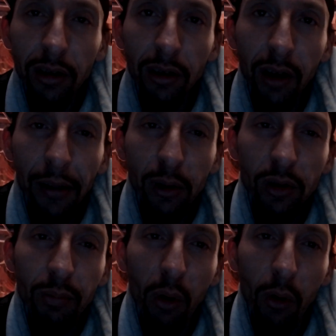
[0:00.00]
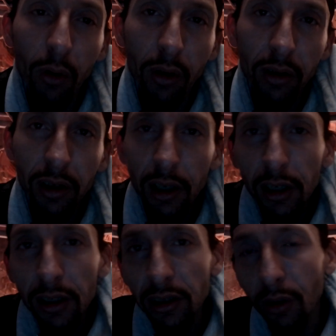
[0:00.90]
how this was born.
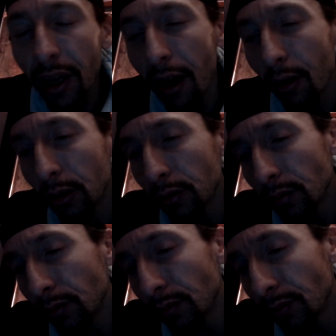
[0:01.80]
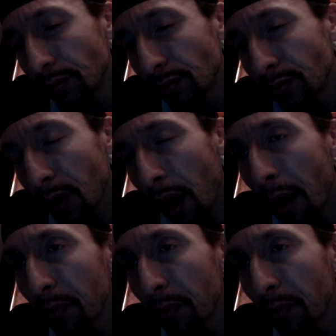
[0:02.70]
So now, I'm